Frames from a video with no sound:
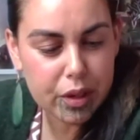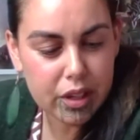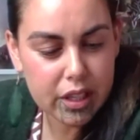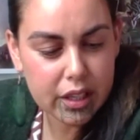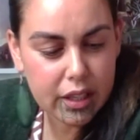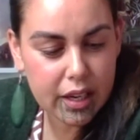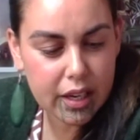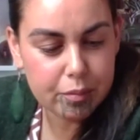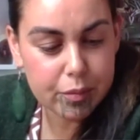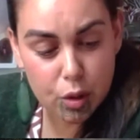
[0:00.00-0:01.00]
But I,
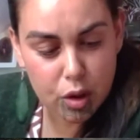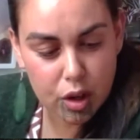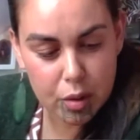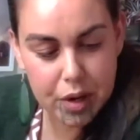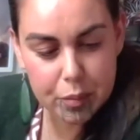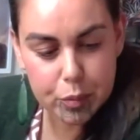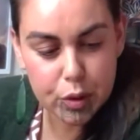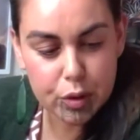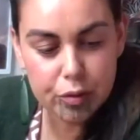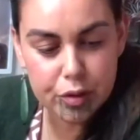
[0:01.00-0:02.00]
um, so I might
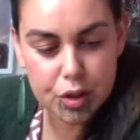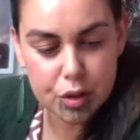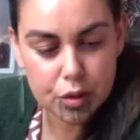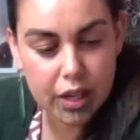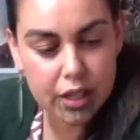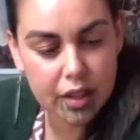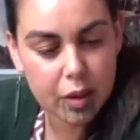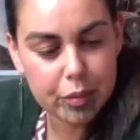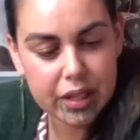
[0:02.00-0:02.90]
move to another